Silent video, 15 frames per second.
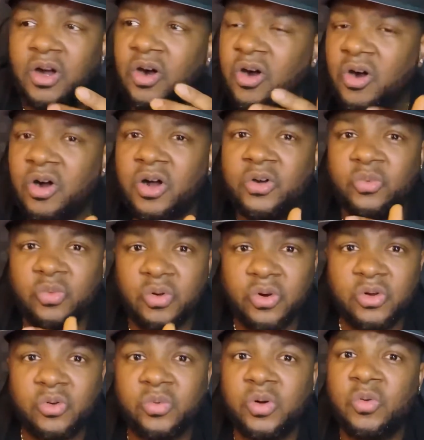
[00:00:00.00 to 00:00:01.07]
hard
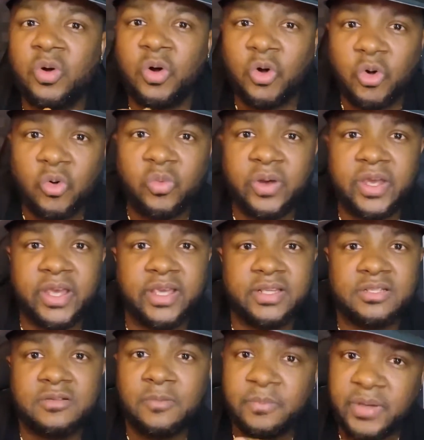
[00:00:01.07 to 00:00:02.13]
work will
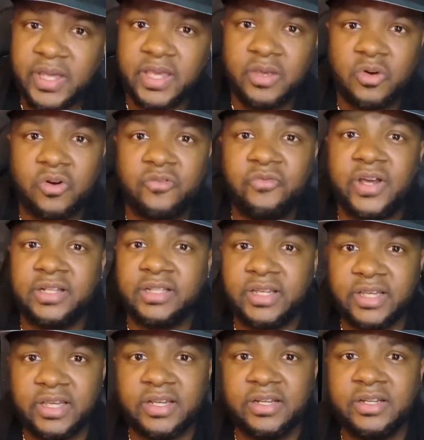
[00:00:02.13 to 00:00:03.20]
always pay off at the
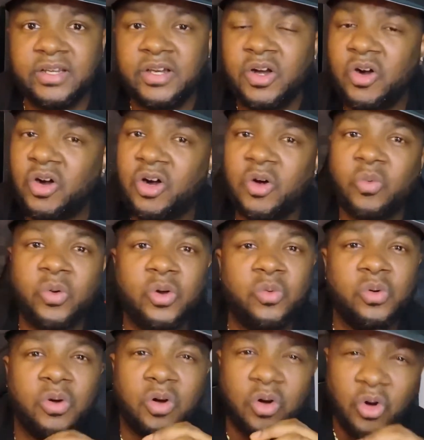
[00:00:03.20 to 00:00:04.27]
end hard work
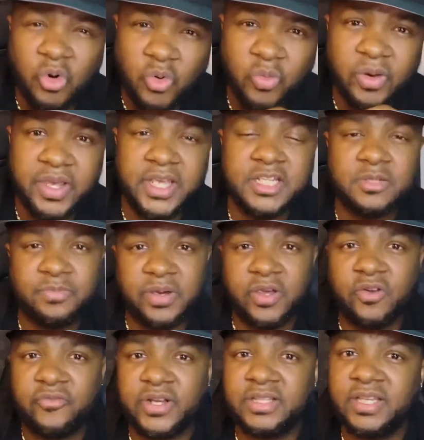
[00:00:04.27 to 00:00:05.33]
will always
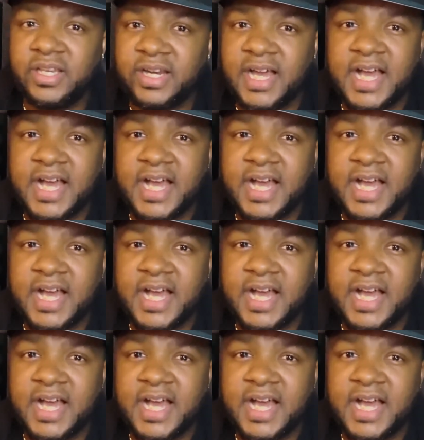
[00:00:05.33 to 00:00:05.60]
pay off at the end.